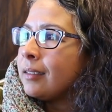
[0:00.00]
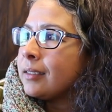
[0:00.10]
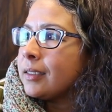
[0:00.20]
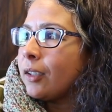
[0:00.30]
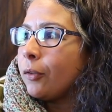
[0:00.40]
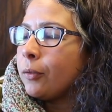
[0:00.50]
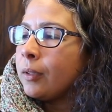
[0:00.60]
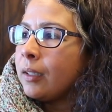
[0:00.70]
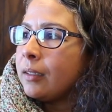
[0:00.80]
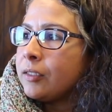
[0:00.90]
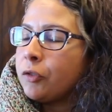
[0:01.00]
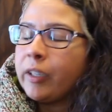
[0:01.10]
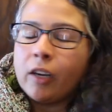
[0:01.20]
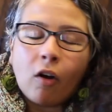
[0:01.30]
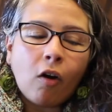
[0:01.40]
So
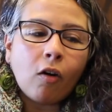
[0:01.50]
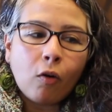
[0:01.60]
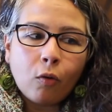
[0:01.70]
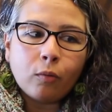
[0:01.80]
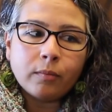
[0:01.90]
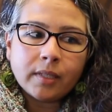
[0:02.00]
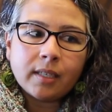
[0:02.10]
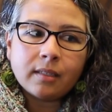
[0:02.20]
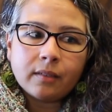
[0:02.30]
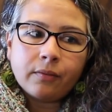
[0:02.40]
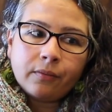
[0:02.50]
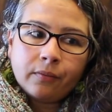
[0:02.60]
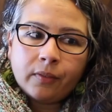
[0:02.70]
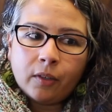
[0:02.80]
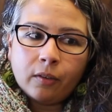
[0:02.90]
treating all homes as
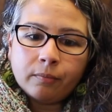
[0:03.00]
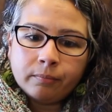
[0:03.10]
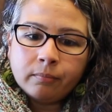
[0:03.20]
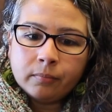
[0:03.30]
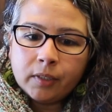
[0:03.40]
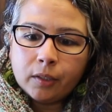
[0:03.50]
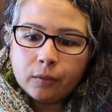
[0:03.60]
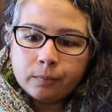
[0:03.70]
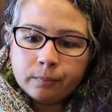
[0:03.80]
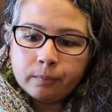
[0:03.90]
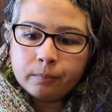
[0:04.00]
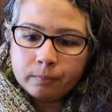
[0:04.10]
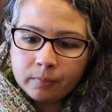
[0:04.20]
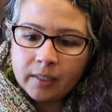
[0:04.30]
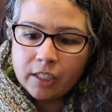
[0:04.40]
if they're,
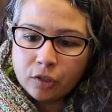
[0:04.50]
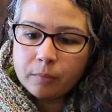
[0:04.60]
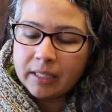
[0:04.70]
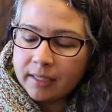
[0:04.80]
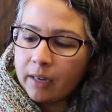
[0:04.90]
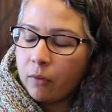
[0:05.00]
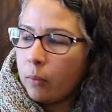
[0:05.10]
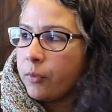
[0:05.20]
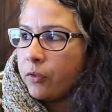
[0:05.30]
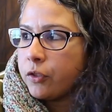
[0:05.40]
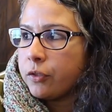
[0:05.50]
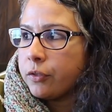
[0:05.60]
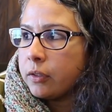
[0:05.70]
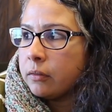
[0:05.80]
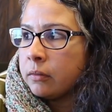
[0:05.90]
they should be safe homes for
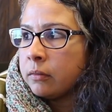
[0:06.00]
children.